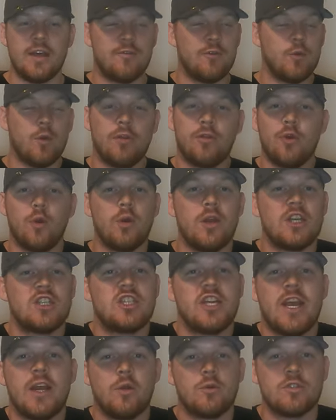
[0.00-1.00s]
If you want to throw in a
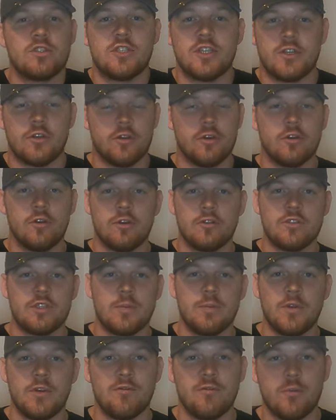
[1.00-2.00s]
channel sticker or
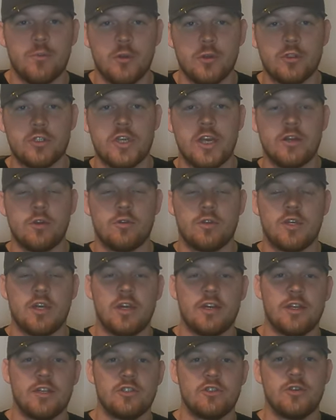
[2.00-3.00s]
something from your channel to
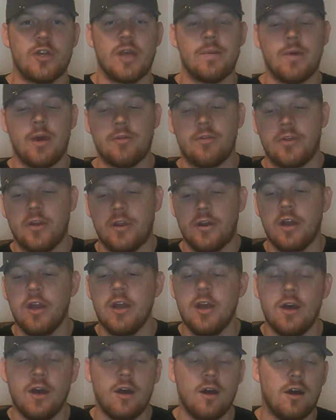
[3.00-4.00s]
kind of get your name out there,
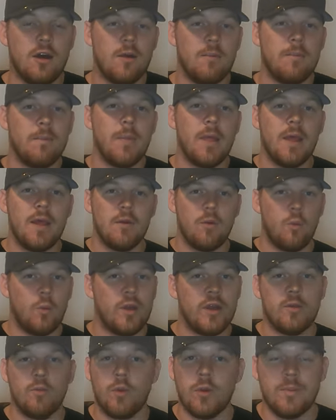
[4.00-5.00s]

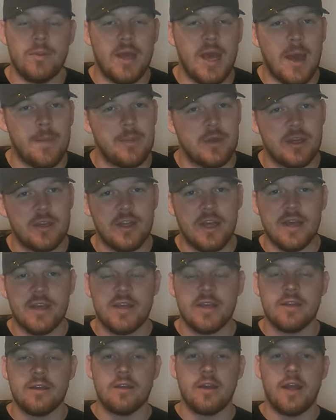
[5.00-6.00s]
We'd be happy to
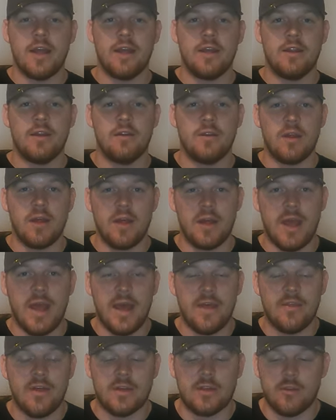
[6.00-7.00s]
take it and
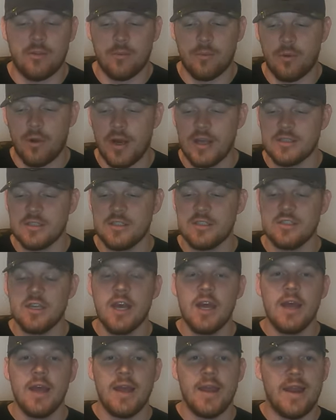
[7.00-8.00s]
add that to the
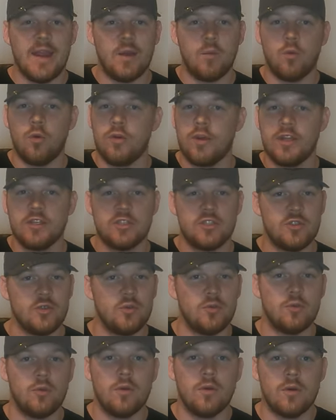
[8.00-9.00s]
prizes, and we'll get
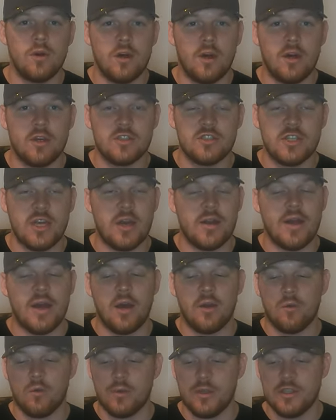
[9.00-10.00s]
you a shout
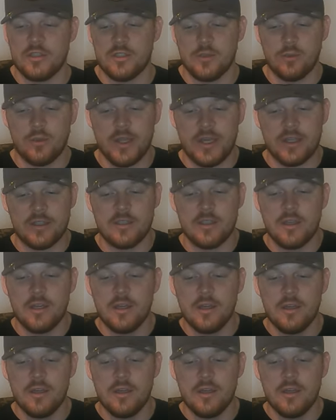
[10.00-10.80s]
out, and we'll get you linked,